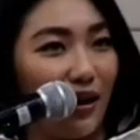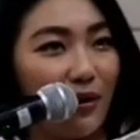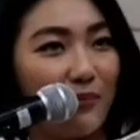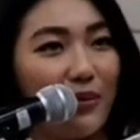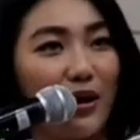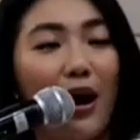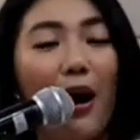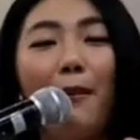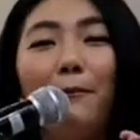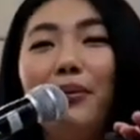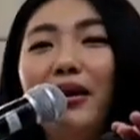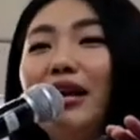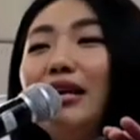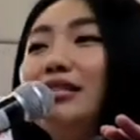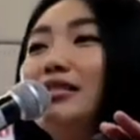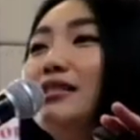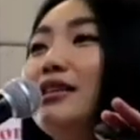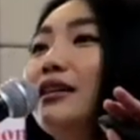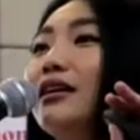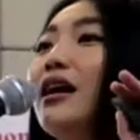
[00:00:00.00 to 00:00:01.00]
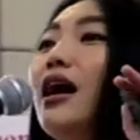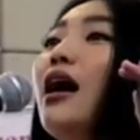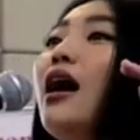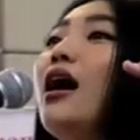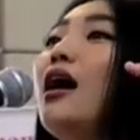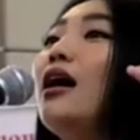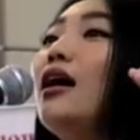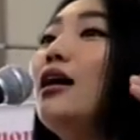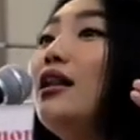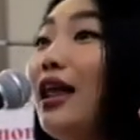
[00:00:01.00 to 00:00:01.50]
it up, but it's
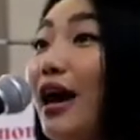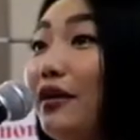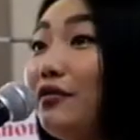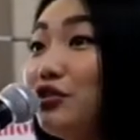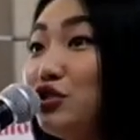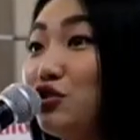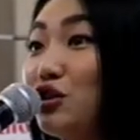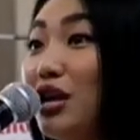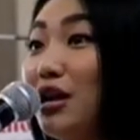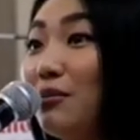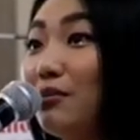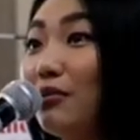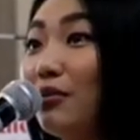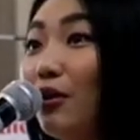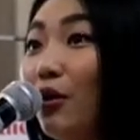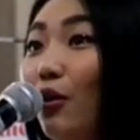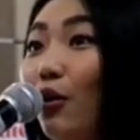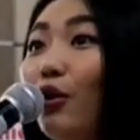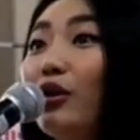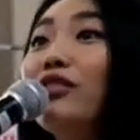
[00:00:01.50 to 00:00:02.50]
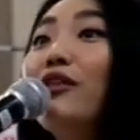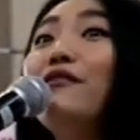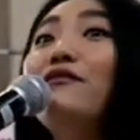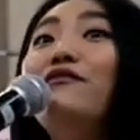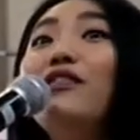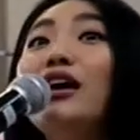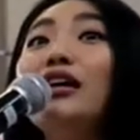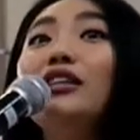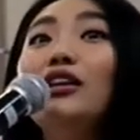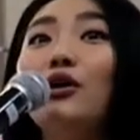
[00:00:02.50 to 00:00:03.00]
the live stream or the
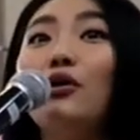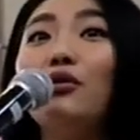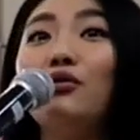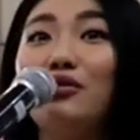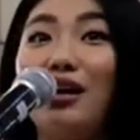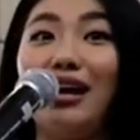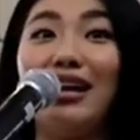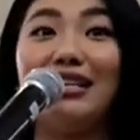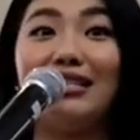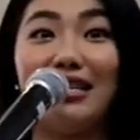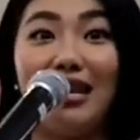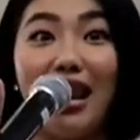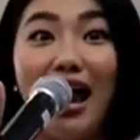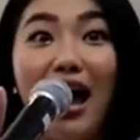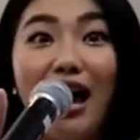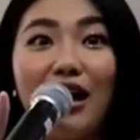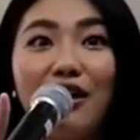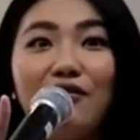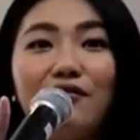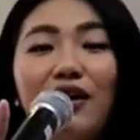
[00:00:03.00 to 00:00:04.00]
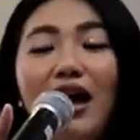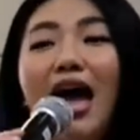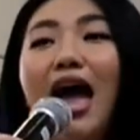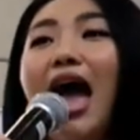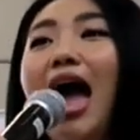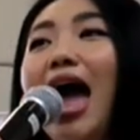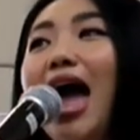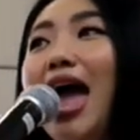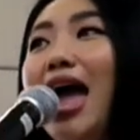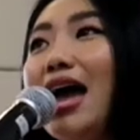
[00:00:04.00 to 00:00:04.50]
video that is live.
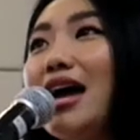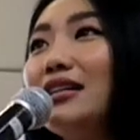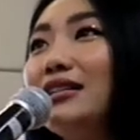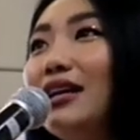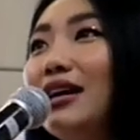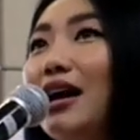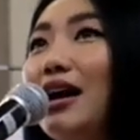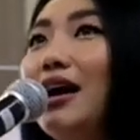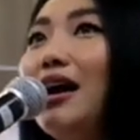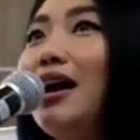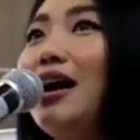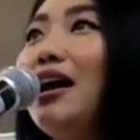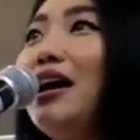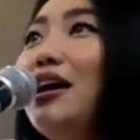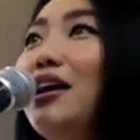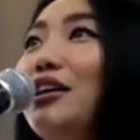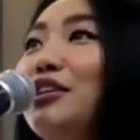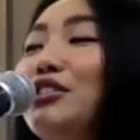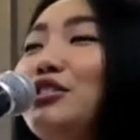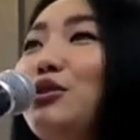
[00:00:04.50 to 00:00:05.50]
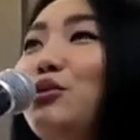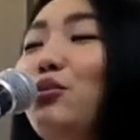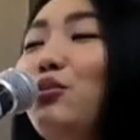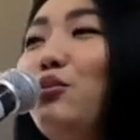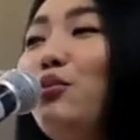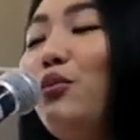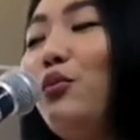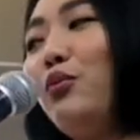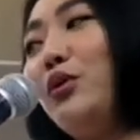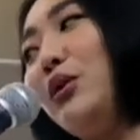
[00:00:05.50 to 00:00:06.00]
And
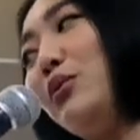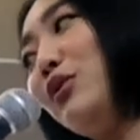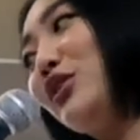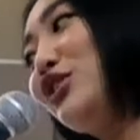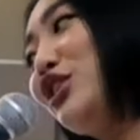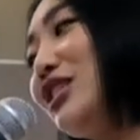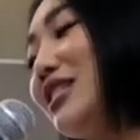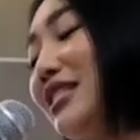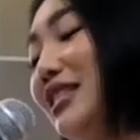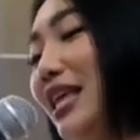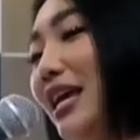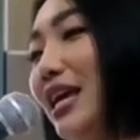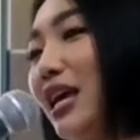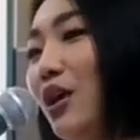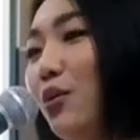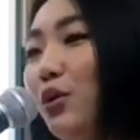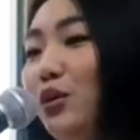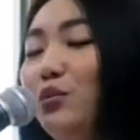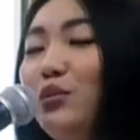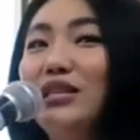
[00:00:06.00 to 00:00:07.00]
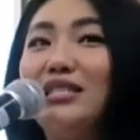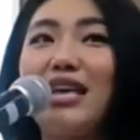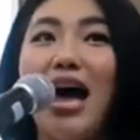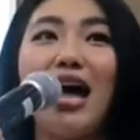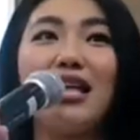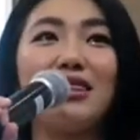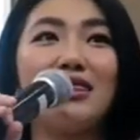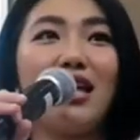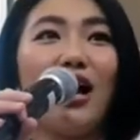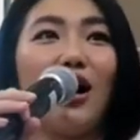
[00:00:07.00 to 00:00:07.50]
we were just thinking when we
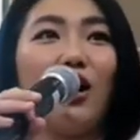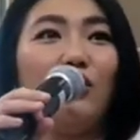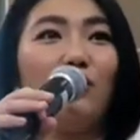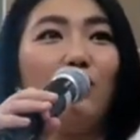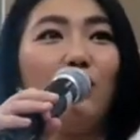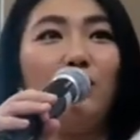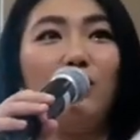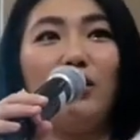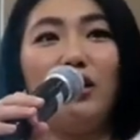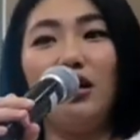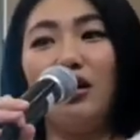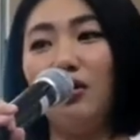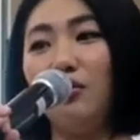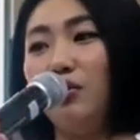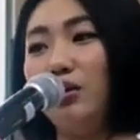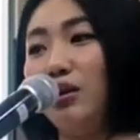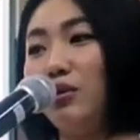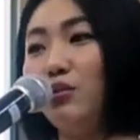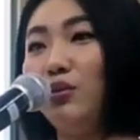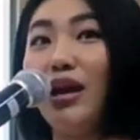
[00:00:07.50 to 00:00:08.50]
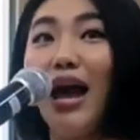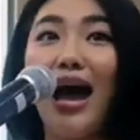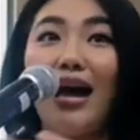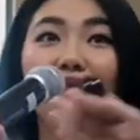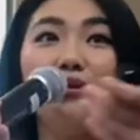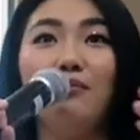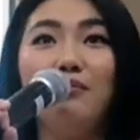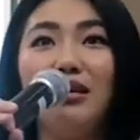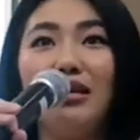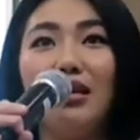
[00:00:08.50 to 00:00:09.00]
sat down, when we
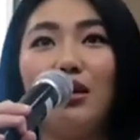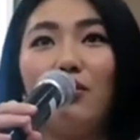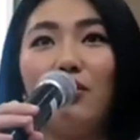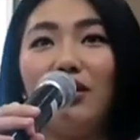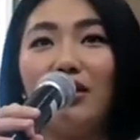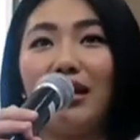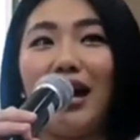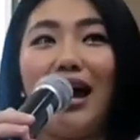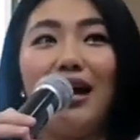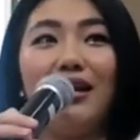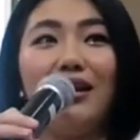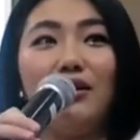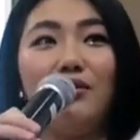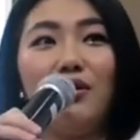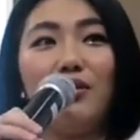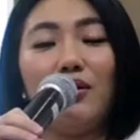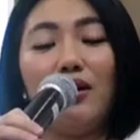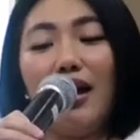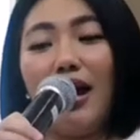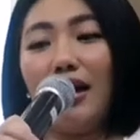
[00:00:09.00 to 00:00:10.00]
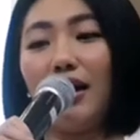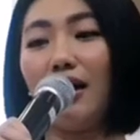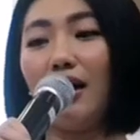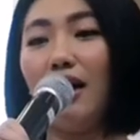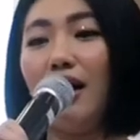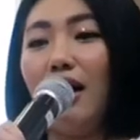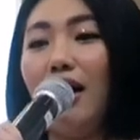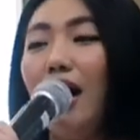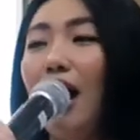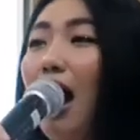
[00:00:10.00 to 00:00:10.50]
had a meeting with Canon, we were
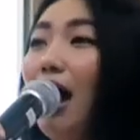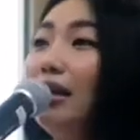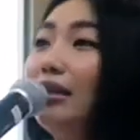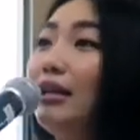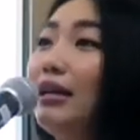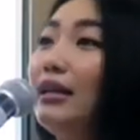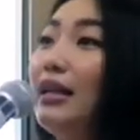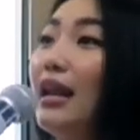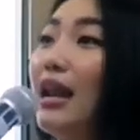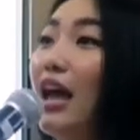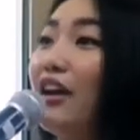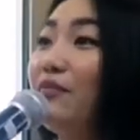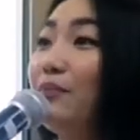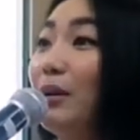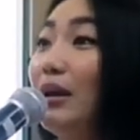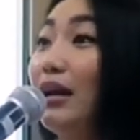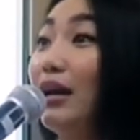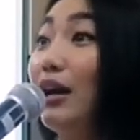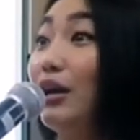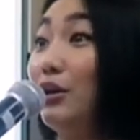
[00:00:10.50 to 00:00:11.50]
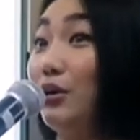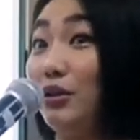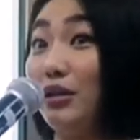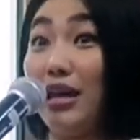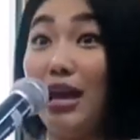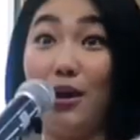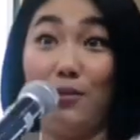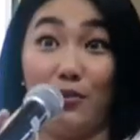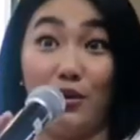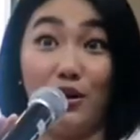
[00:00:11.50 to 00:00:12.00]
like, ang nag-live pala
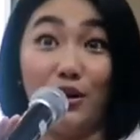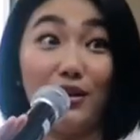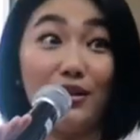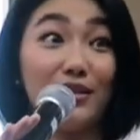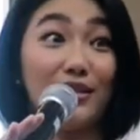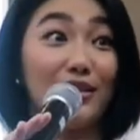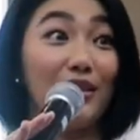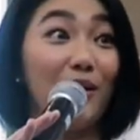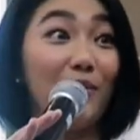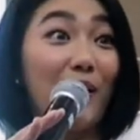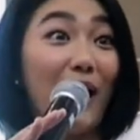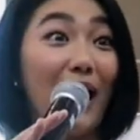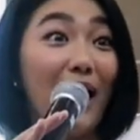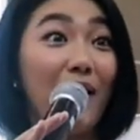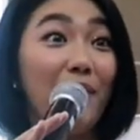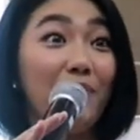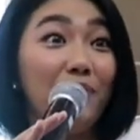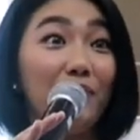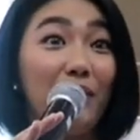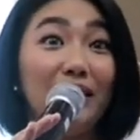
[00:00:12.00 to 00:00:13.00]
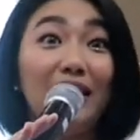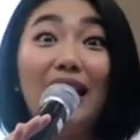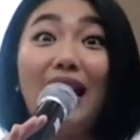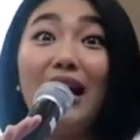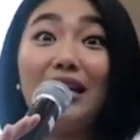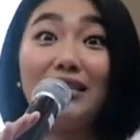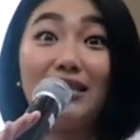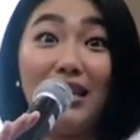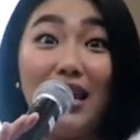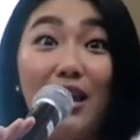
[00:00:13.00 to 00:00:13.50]
ngayon gamers, di ba?
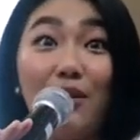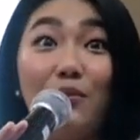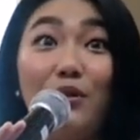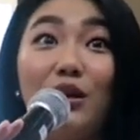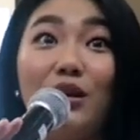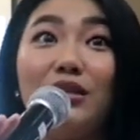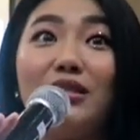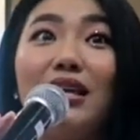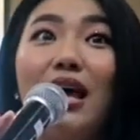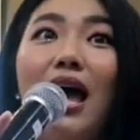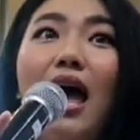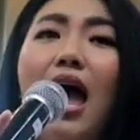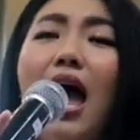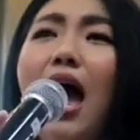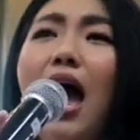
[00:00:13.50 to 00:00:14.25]
Madalas gamers.